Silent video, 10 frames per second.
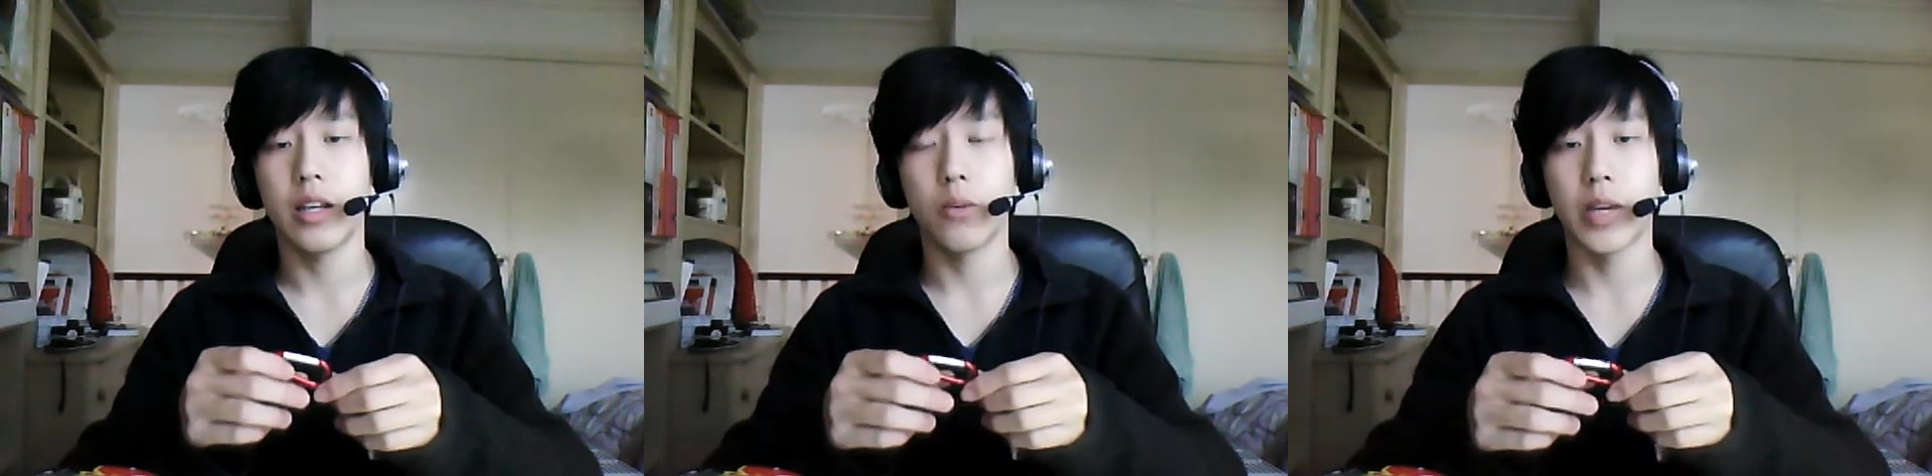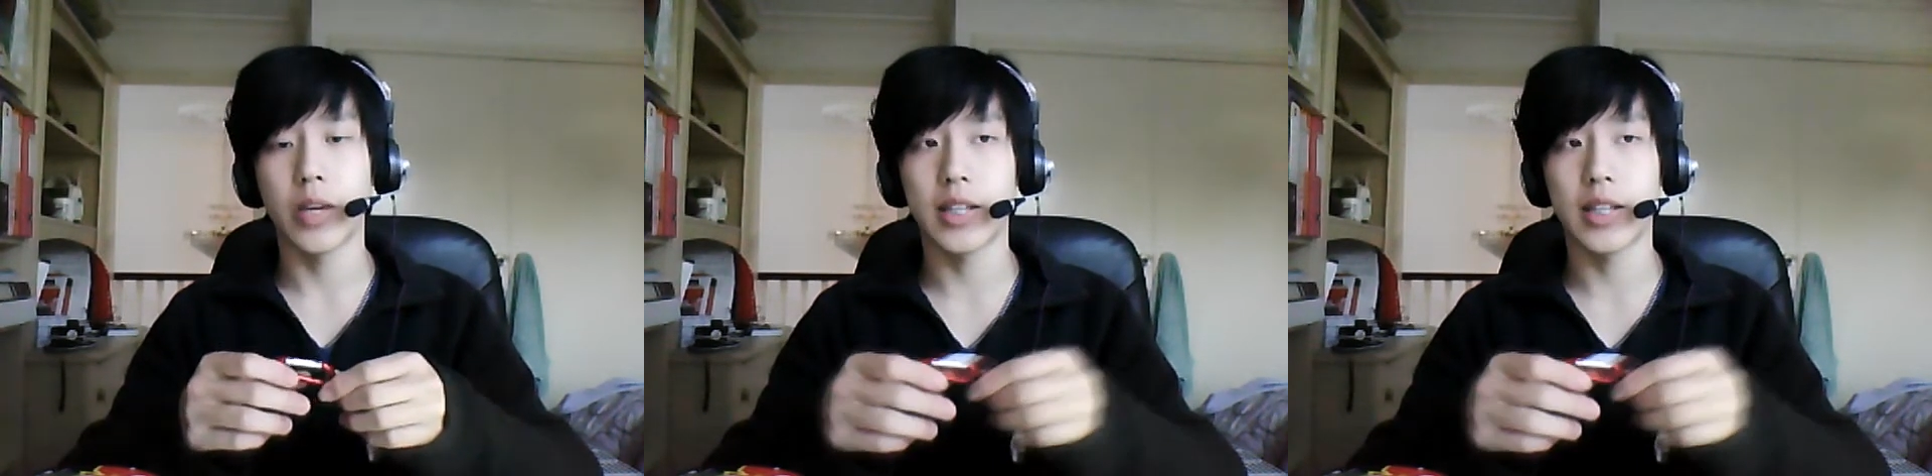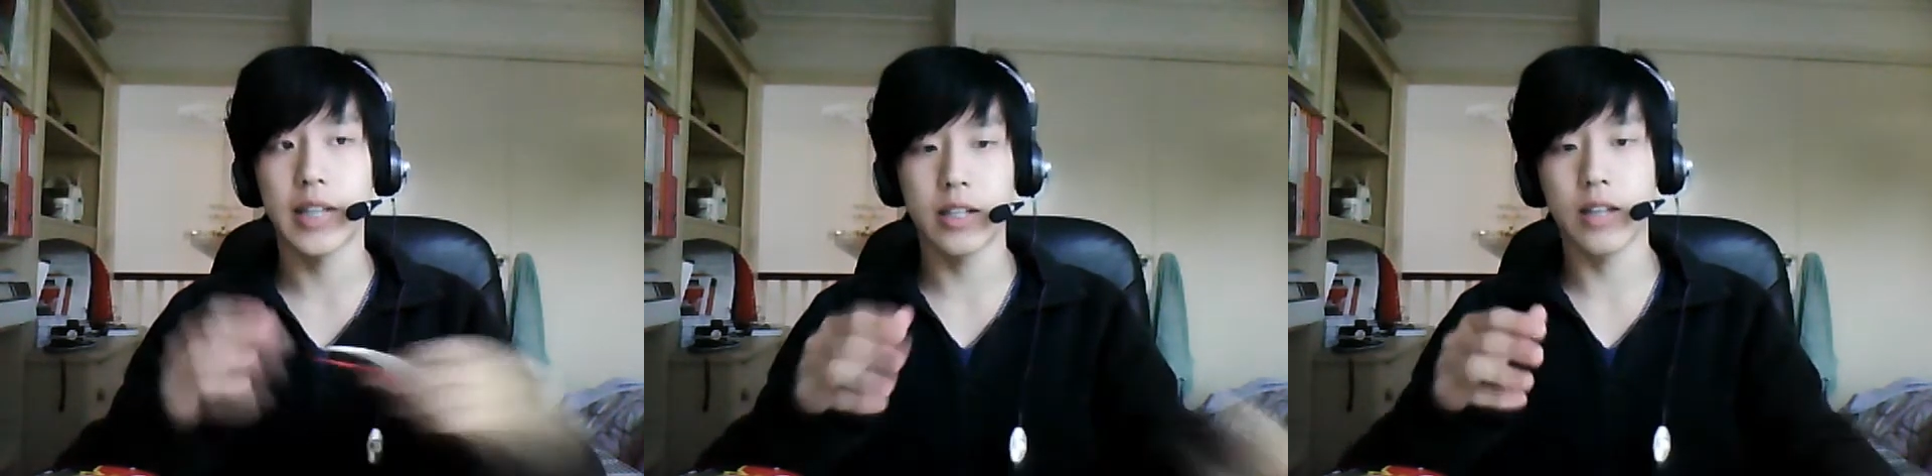where
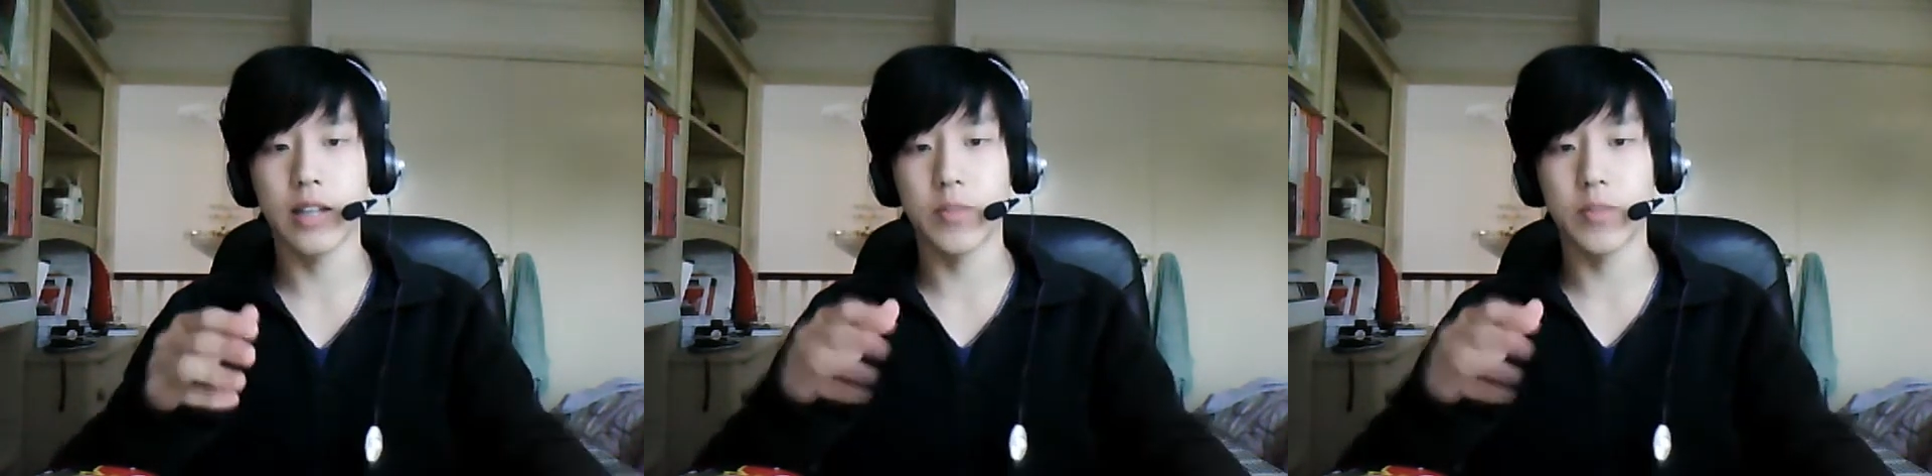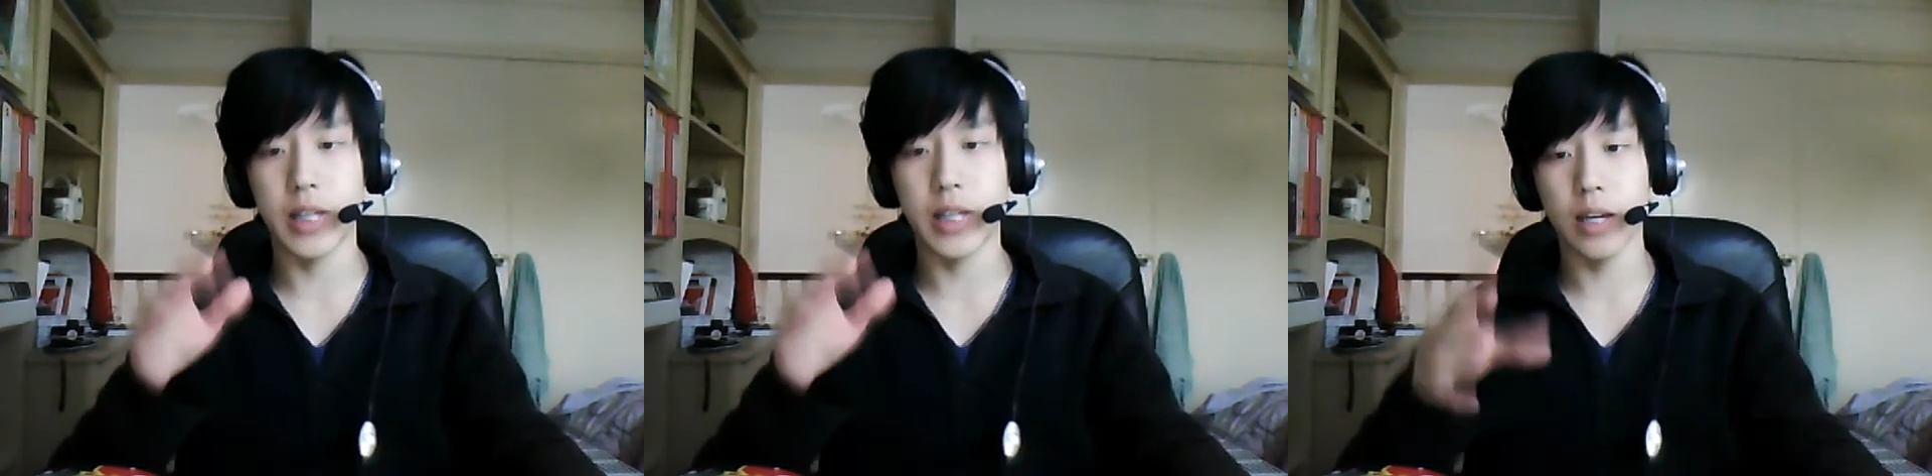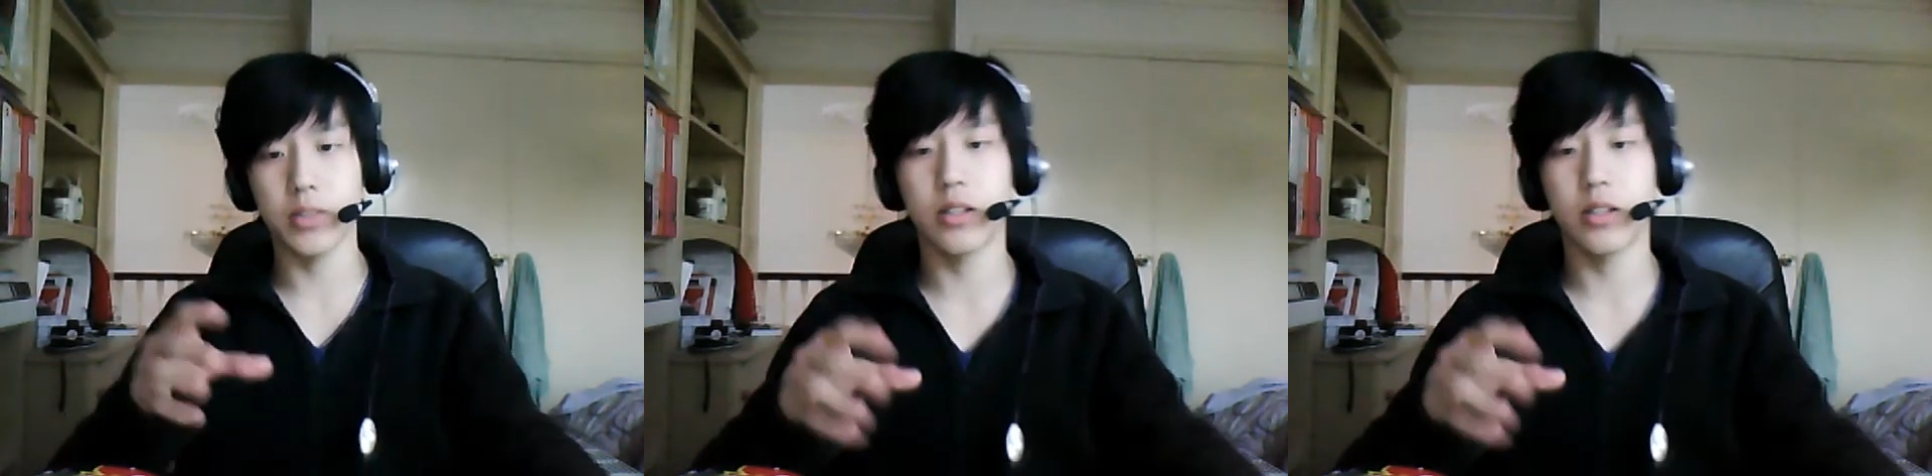standards have to be kept.